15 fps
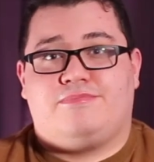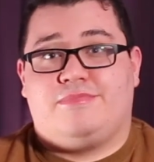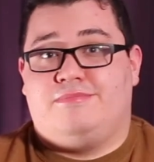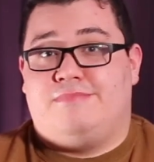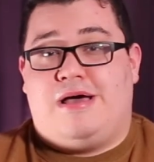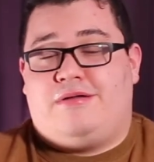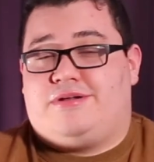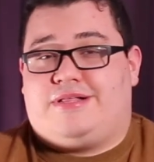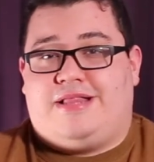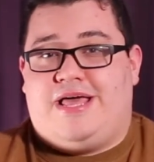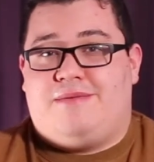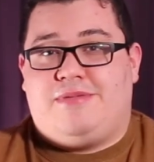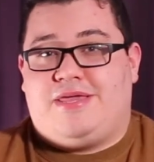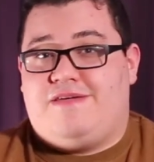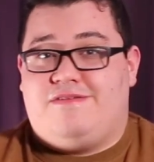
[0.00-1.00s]
mountain
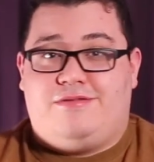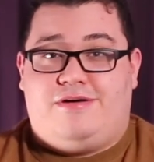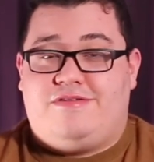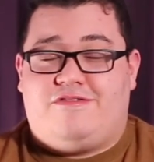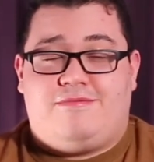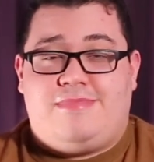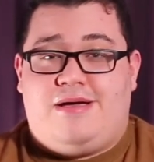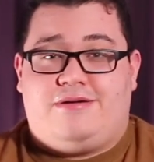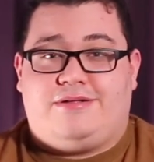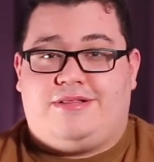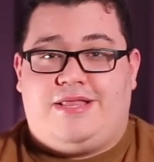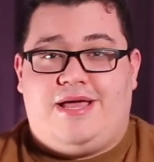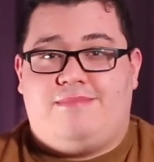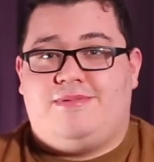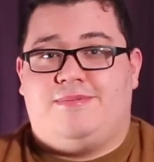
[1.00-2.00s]
climbing, even though I never mountain
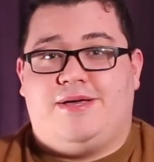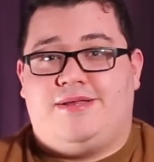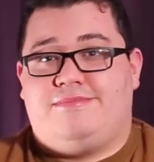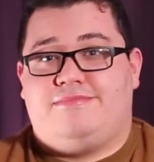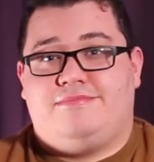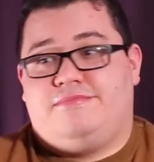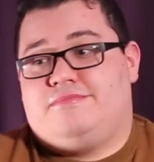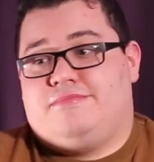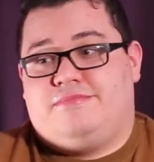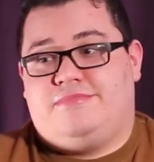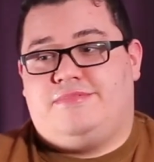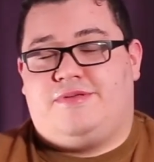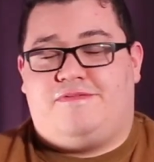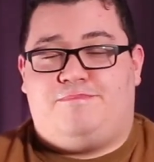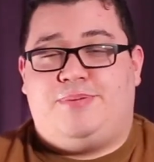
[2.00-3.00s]
climbed, but
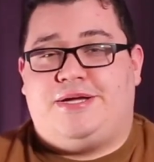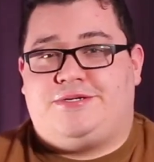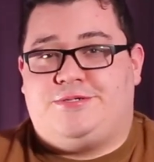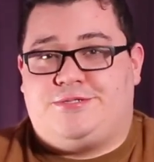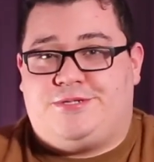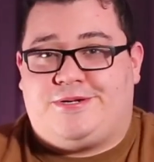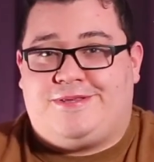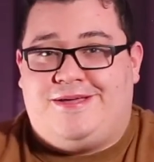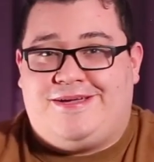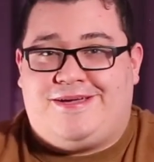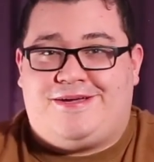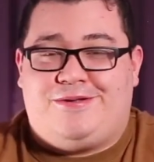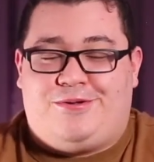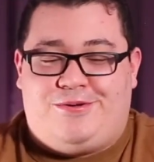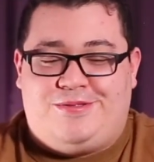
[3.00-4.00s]
the pictures look like it
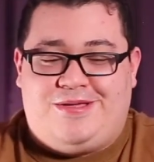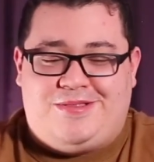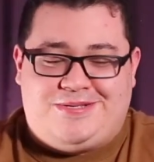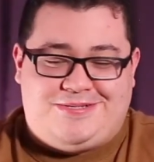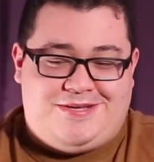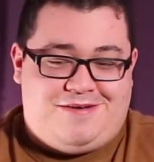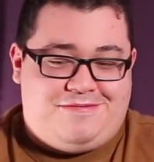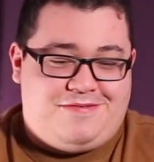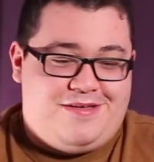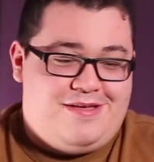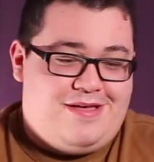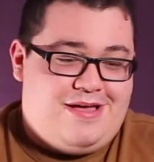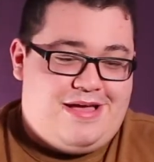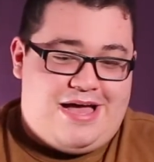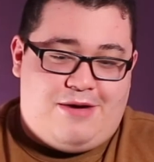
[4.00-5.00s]
could hold all the stuff.
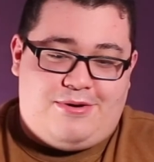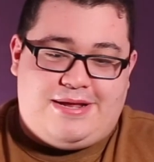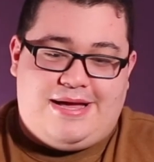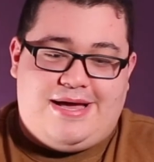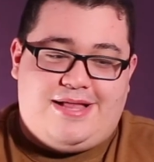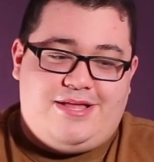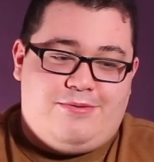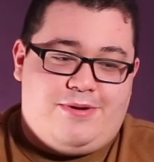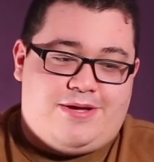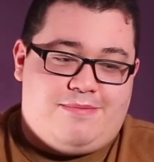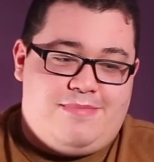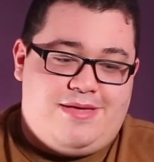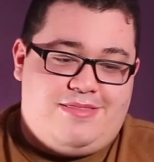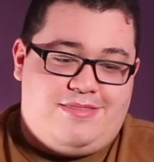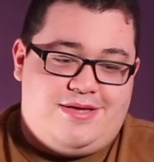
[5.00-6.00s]
I would highly
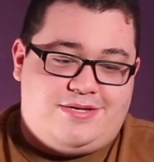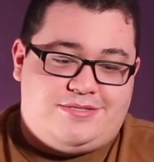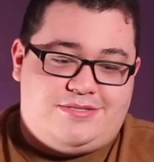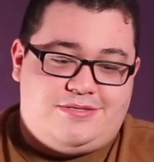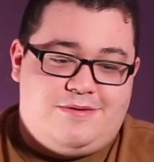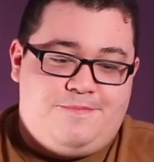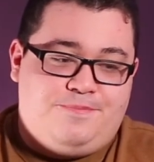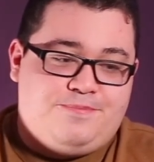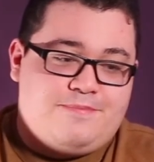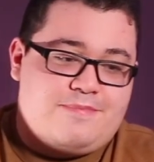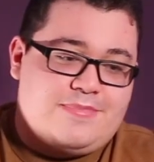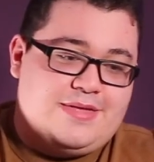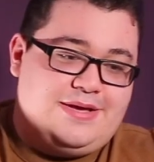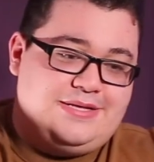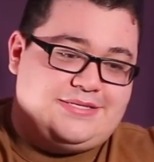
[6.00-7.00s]
recommend this.
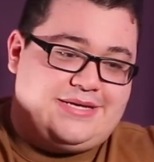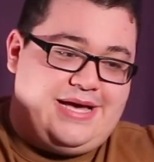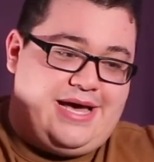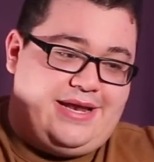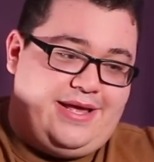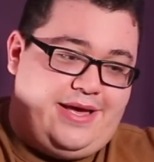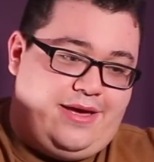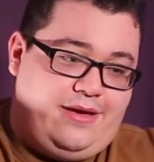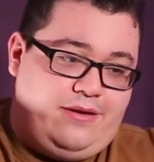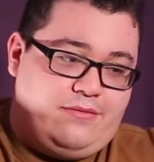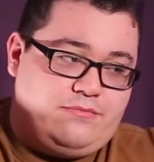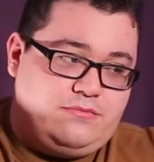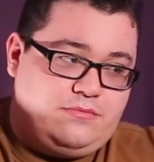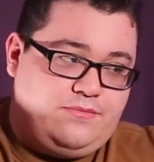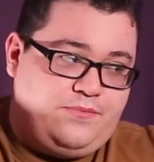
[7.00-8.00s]
It's got a
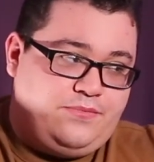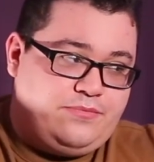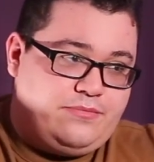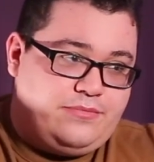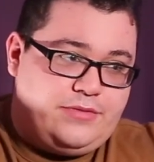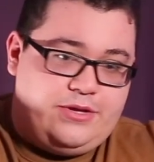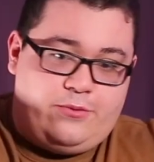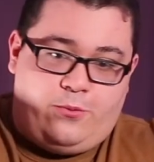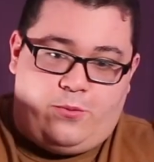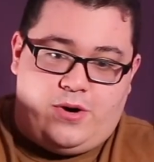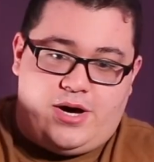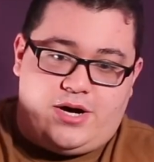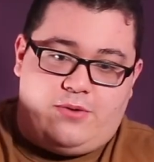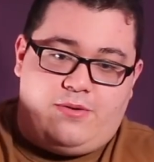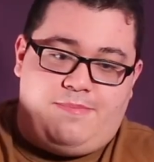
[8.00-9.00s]

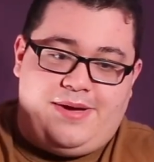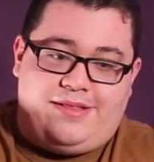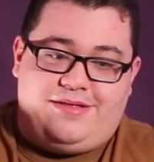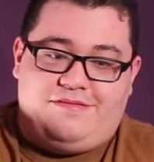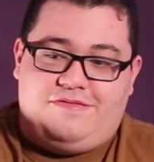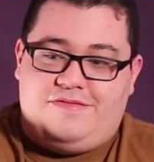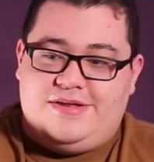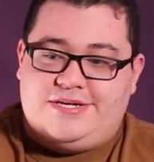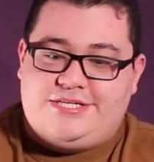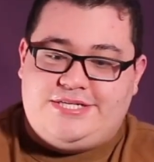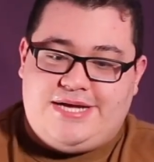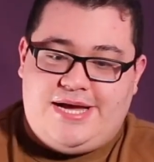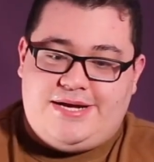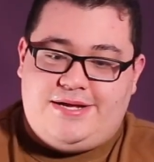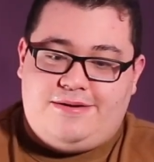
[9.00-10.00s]
water repellent finish
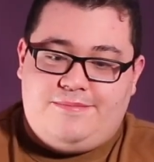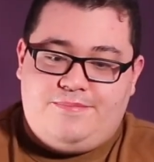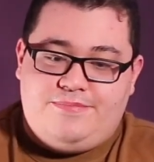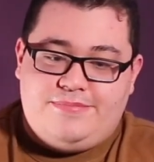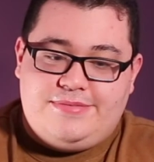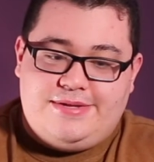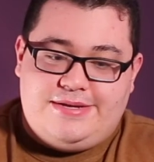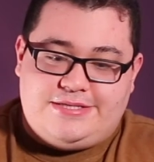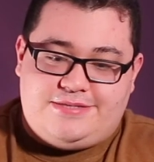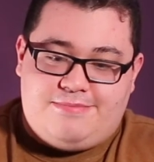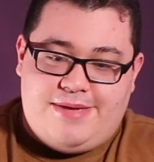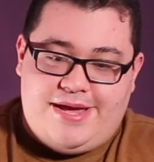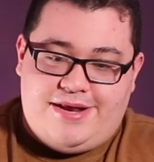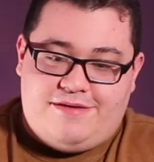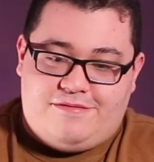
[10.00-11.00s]
on it. It's
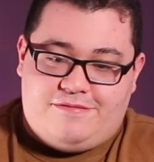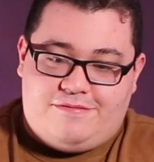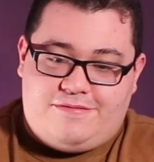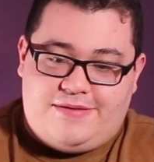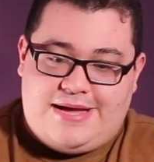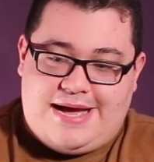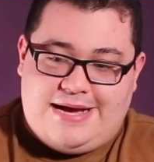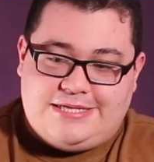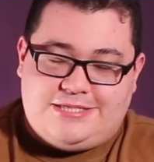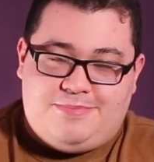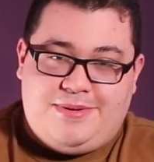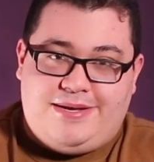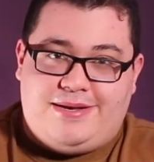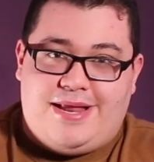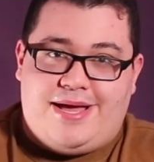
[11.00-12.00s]
made of
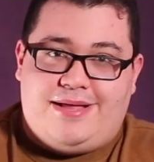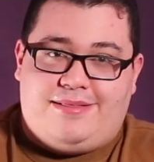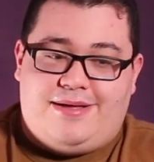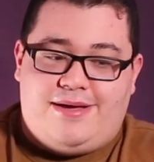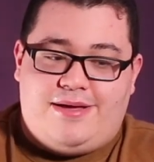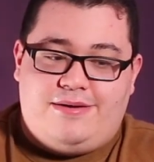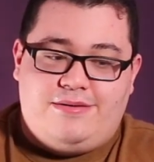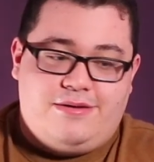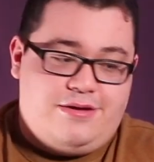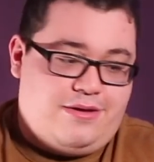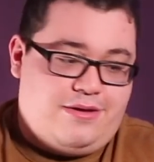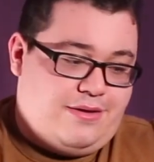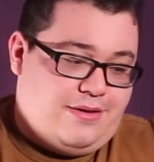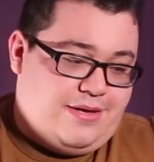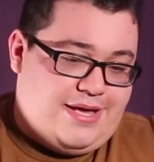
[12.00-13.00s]
high-speed nylon,
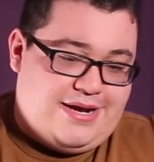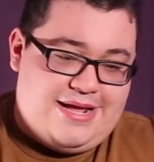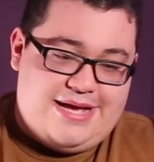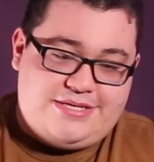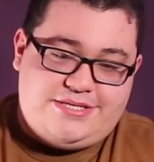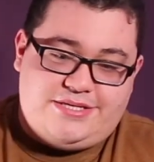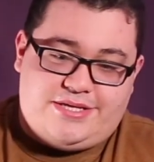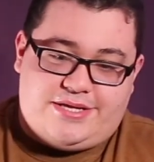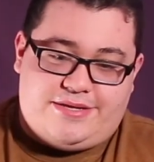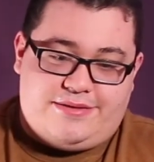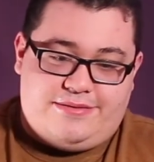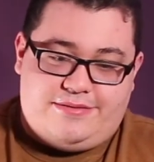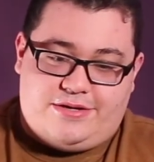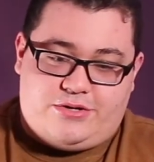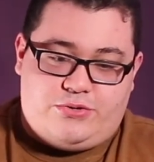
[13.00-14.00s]
and it has like
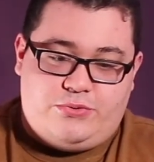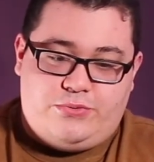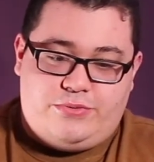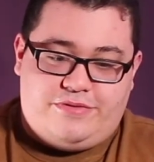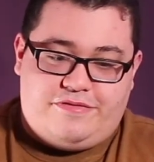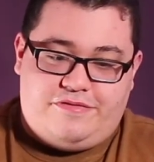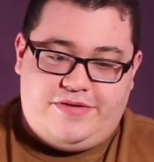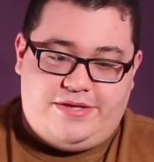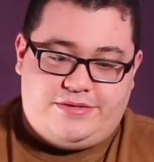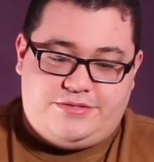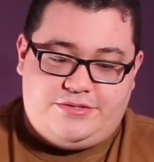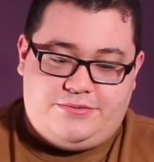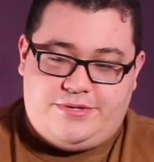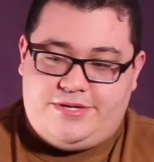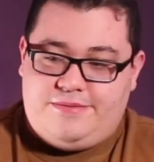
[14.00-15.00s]
a cool feel
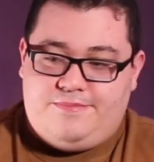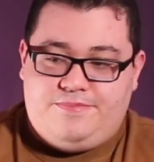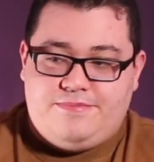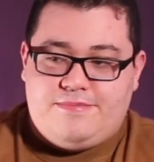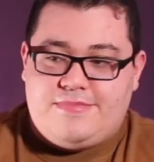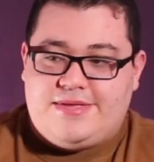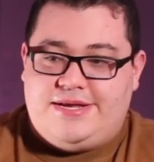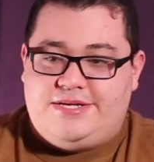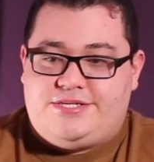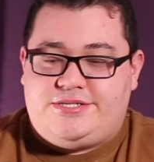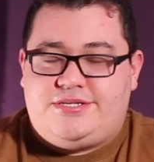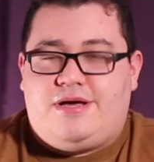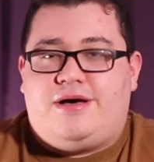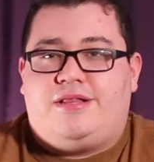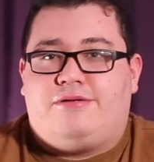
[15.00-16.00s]
to it. And it's
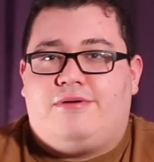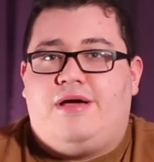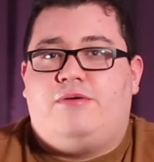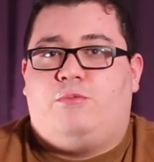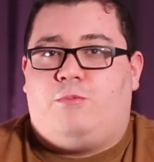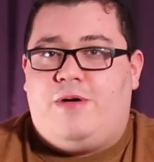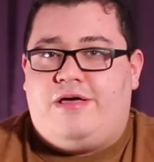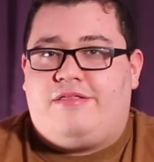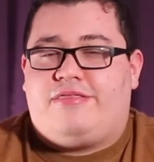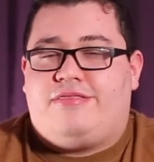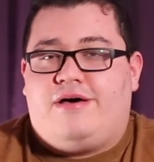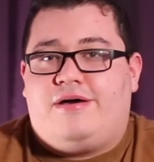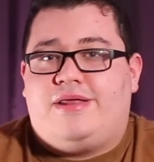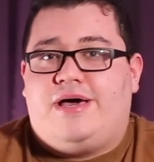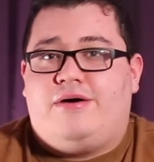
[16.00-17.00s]
just an all-around well
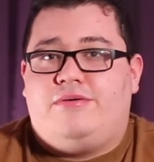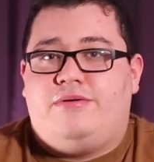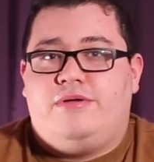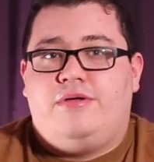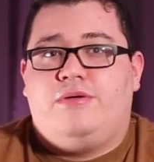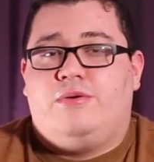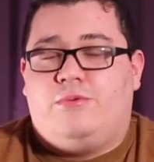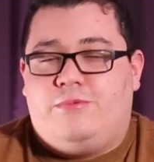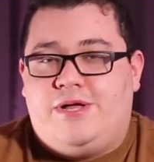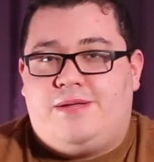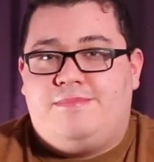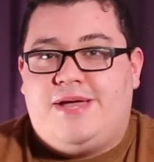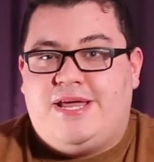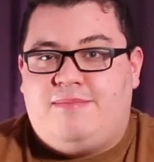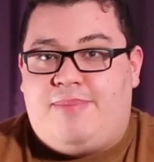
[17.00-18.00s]
thought out,
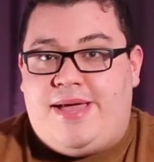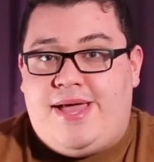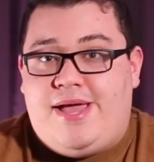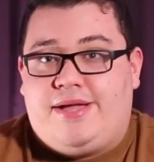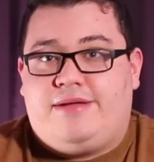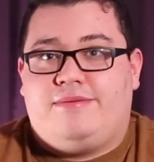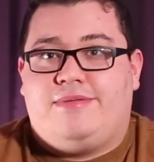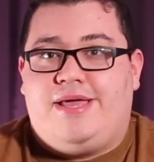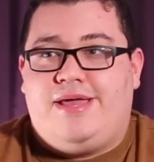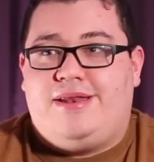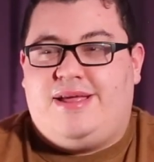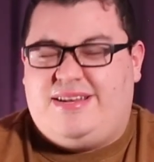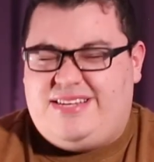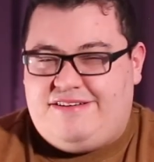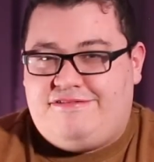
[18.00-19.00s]
well-made bag,
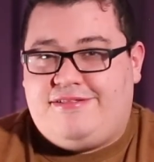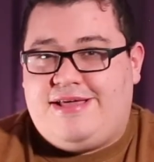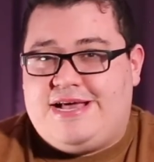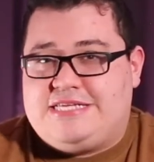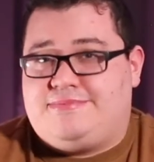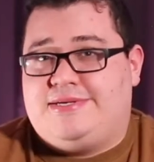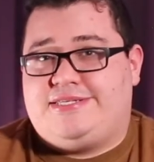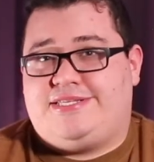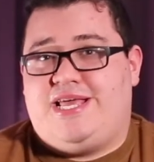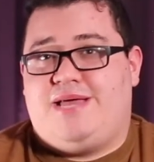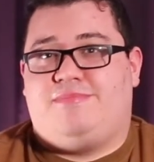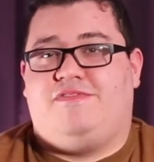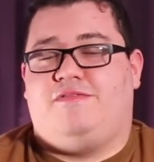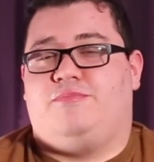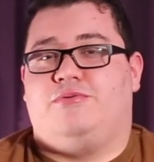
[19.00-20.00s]
and it definitely has my
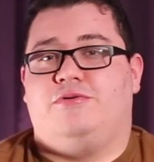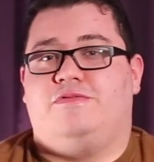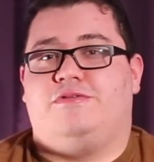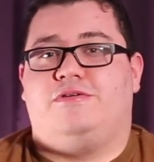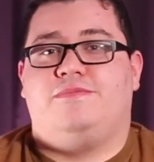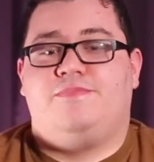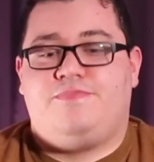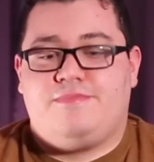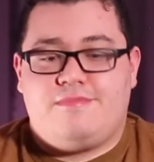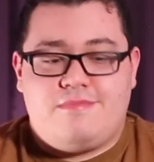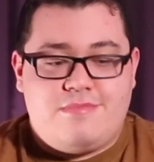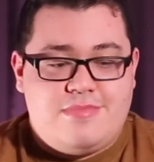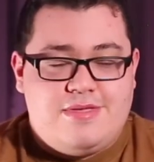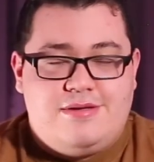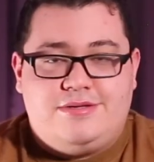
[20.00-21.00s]
stamp of approval.
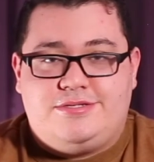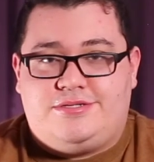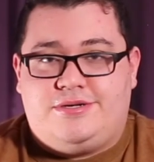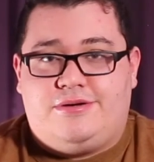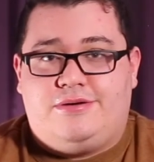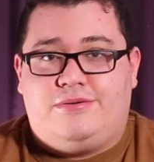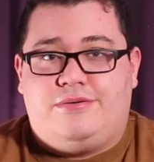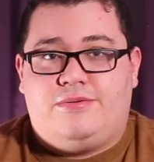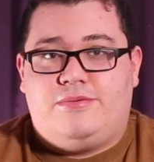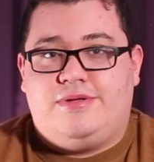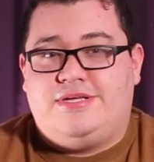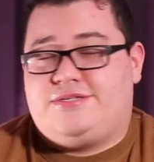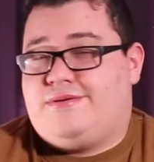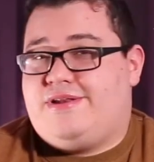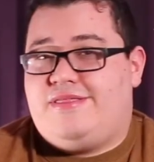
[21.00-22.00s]
So,
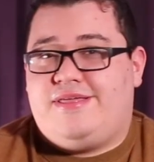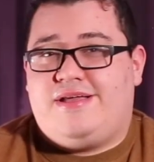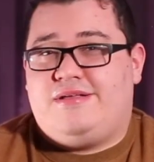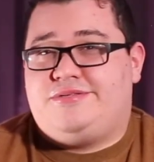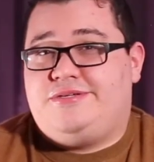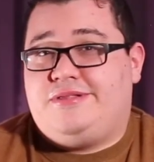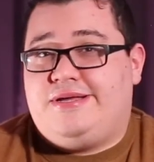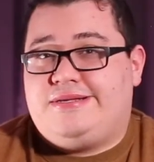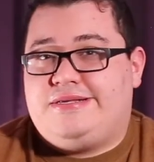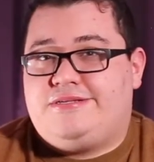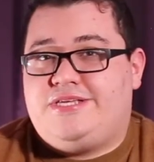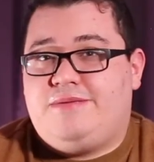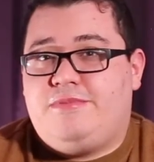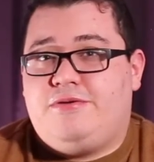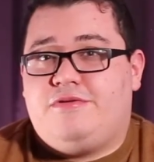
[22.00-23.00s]
is there anything else you'd like to
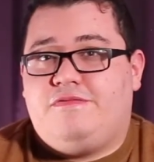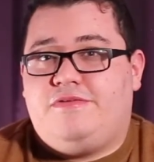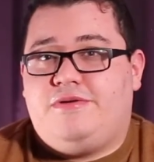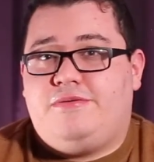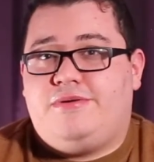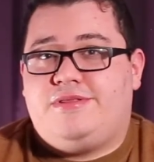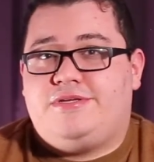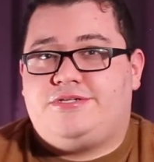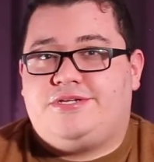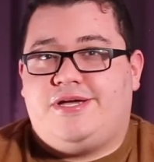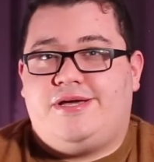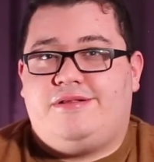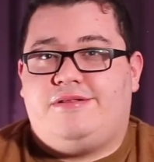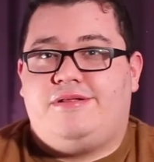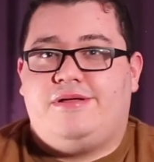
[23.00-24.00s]
see me review on this
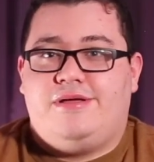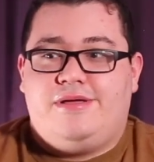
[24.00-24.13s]
channel?